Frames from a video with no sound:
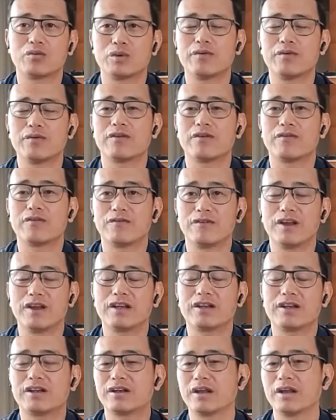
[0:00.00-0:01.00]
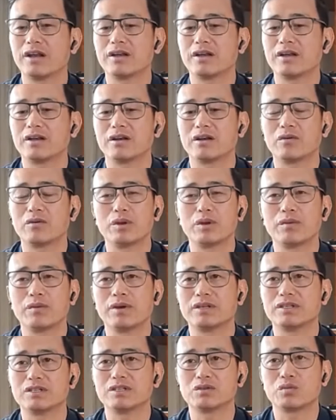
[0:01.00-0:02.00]
We were fit and we
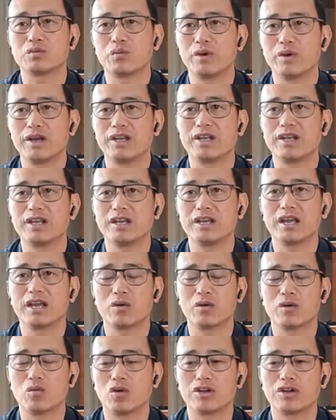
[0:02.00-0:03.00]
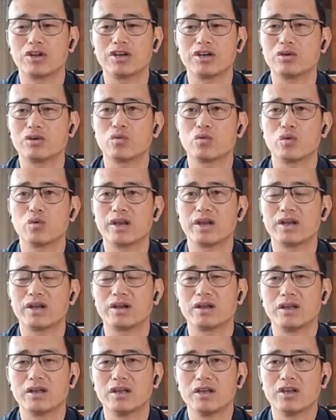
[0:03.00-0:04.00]
were just waiting and wanting to go
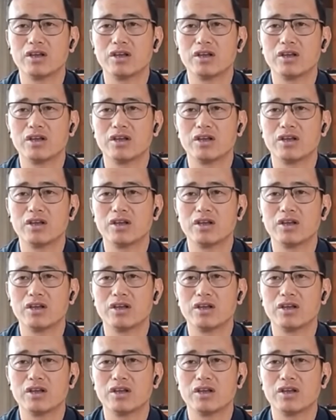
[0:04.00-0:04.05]
and